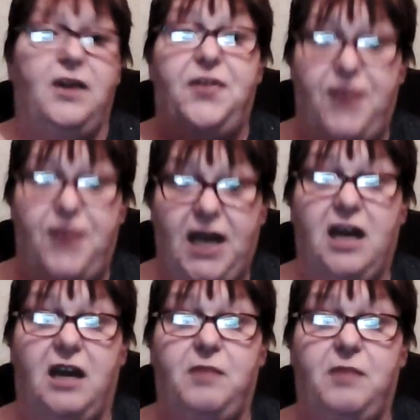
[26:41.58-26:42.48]

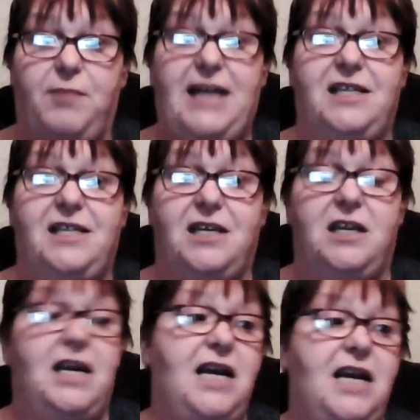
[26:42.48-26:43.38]
thicker batter,
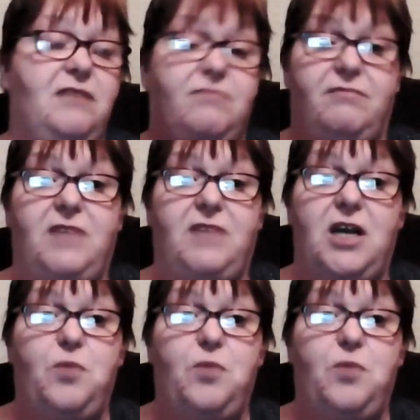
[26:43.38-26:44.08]
like, you know,